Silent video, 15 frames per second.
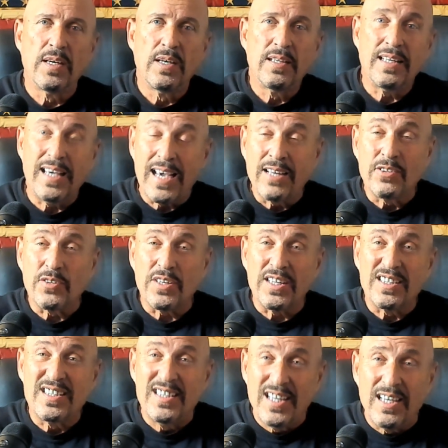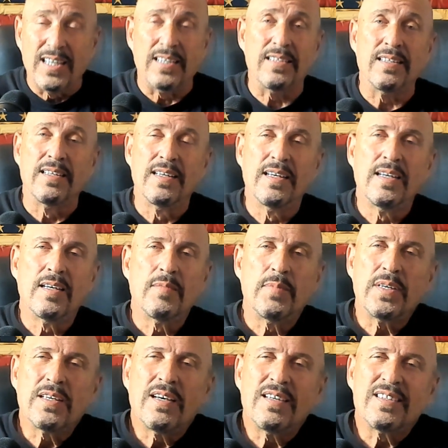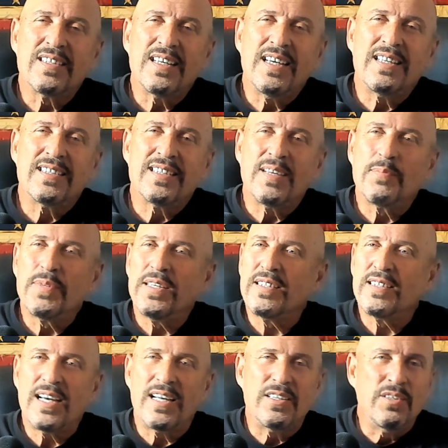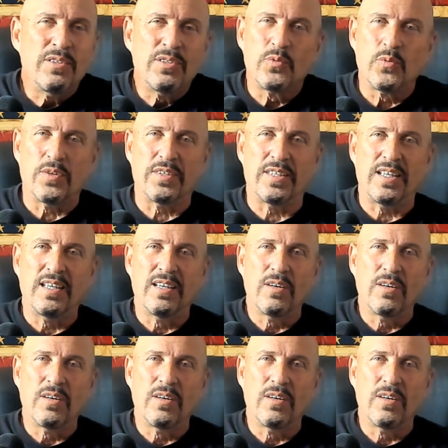The answer is none, because it simply is not newsworthy